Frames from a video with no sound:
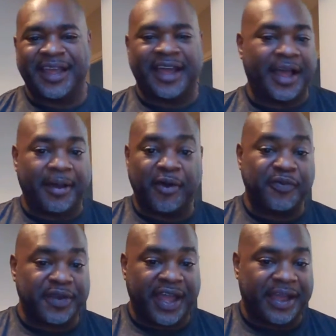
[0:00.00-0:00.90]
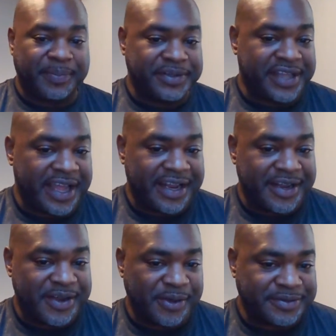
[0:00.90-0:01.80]
Uh, hopefully, I can put that in
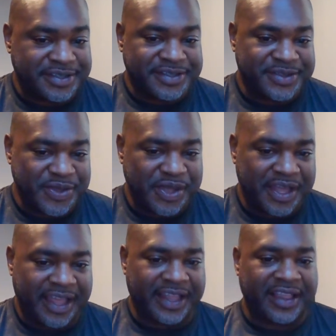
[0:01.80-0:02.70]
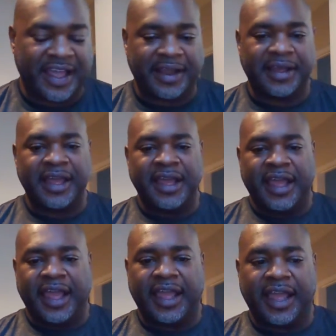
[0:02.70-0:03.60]
the notes so you can get that.
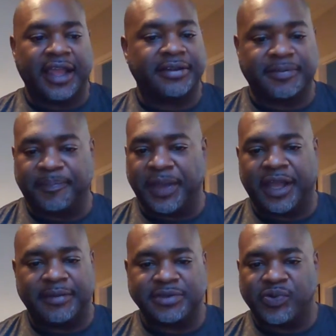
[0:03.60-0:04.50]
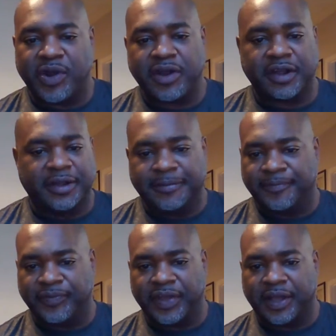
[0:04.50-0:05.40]
And again, pick up the work.
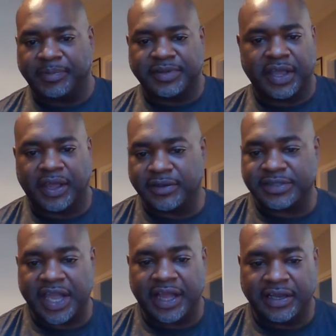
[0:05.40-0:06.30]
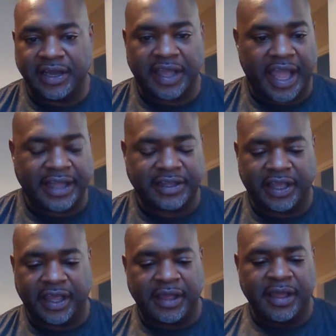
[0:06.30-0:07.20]
to go take a look at
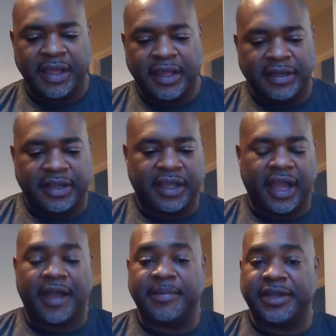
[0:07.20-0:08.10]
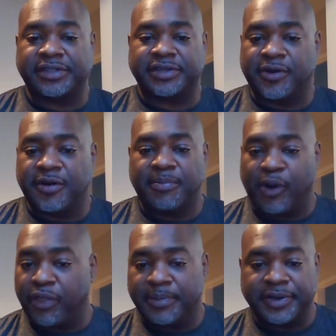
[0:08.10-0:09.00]
the the comments on
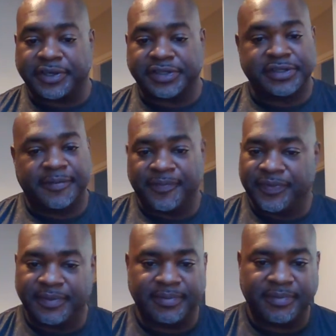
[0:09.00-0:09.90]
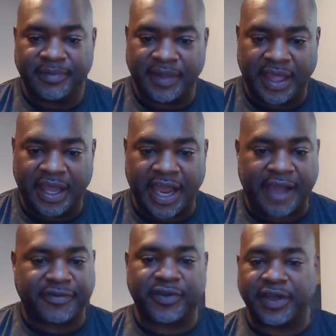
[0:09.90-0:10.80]
both books. Get
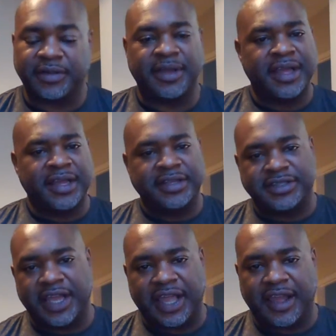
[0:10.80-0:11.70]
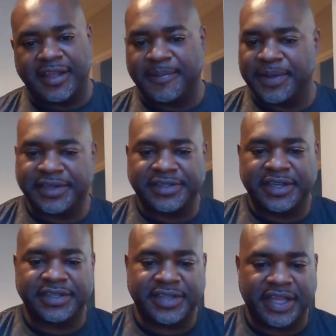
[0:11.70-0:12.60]
after it. Take care of your
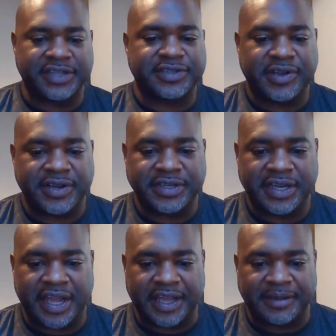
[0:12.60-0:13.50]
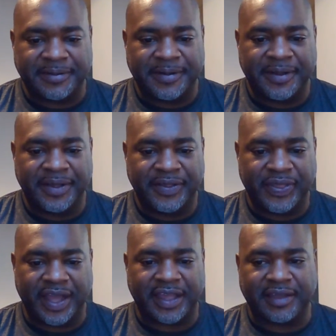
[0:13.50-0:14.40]
business. Get started today.
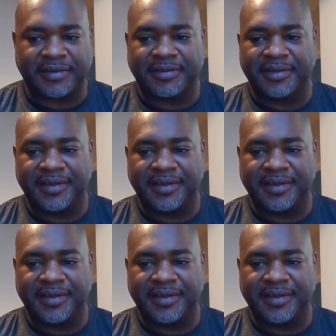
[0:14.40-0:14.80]
Thank you.